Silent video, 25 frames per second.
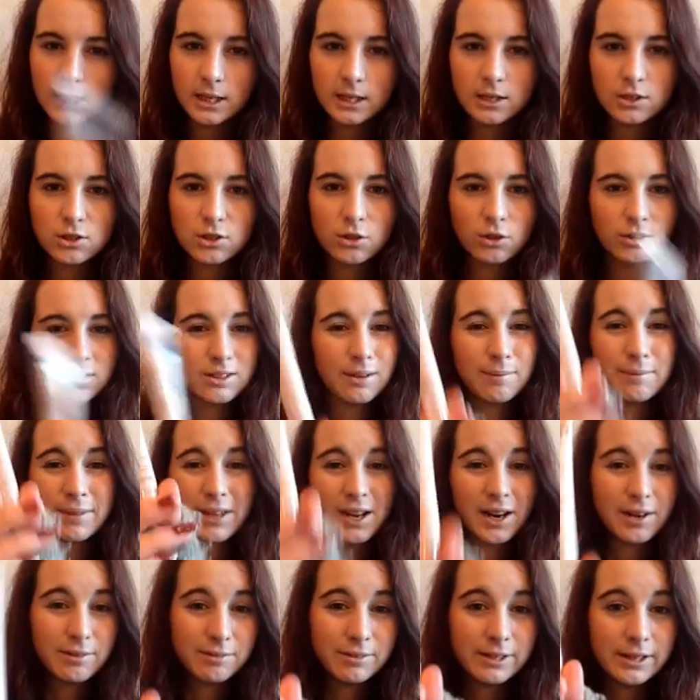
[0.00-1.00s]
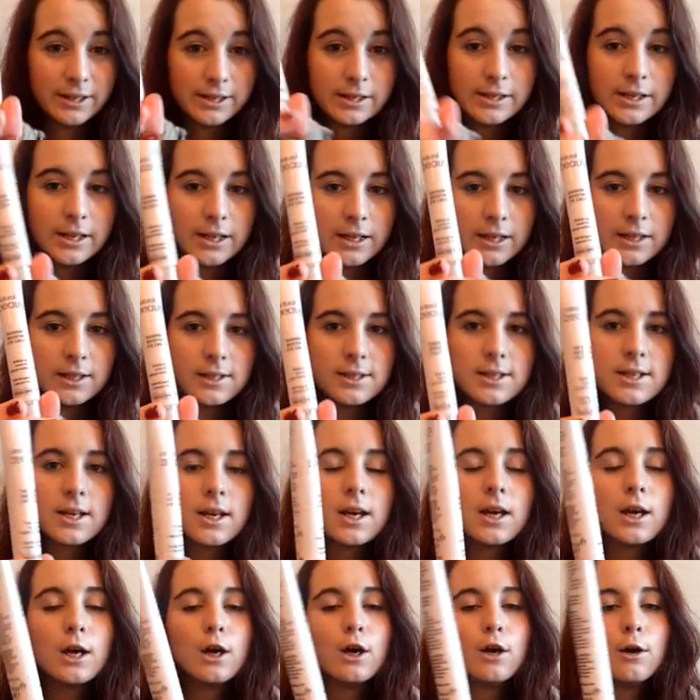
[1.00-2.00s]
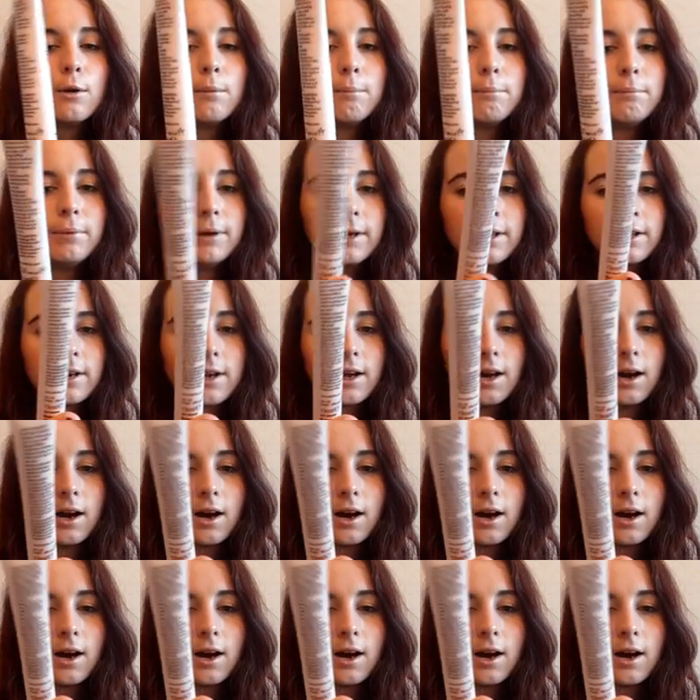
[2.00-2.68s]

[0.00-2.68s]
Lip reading: It's not something I really need, but